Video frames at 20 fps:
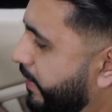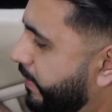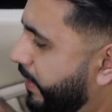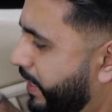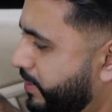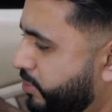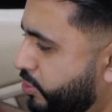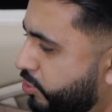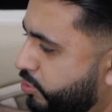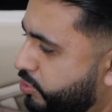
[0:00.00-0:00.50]

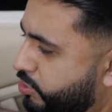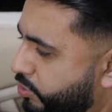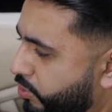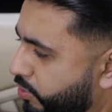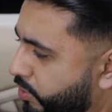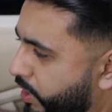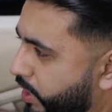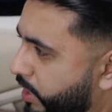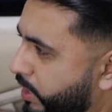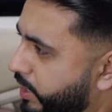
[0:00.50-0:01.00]
As you
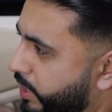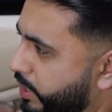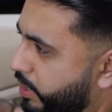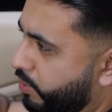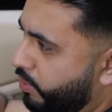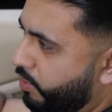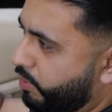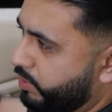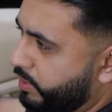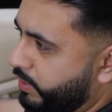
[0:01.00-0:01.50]
saw earlier
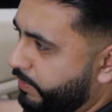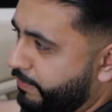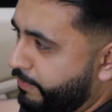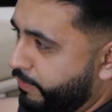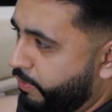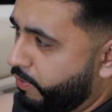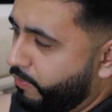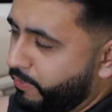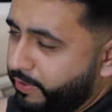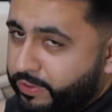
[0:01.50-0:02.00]
on the
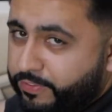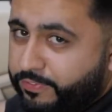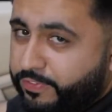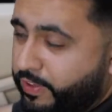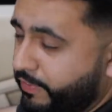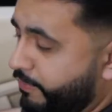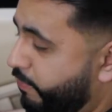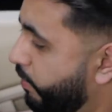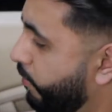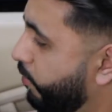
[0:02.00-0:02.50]
Ferrari
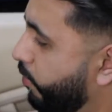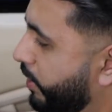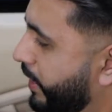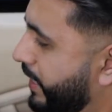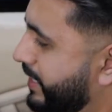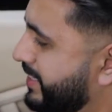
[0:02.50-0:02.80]
FF, we've got that